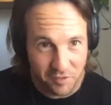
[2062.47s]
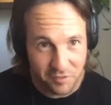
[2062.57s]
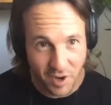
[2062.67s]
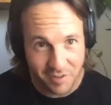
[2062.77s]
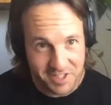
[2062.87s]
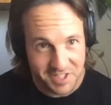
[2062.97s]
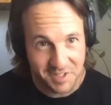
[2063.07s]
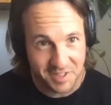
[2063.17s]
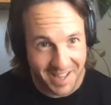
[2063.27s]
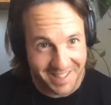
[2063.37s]
on
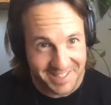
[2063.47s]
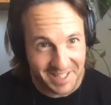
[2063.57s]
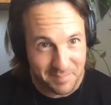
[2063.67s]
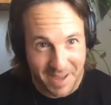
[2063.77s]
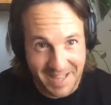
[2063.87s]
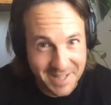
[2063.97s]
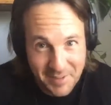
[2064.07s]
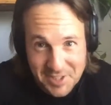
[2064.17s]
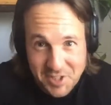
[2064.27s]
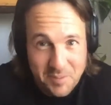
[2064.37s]
viruses and, and deadly
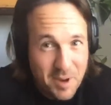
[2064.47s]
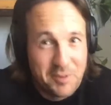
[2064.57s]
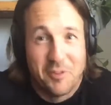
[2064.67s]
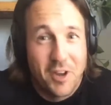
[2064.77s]
pandemics at the moment.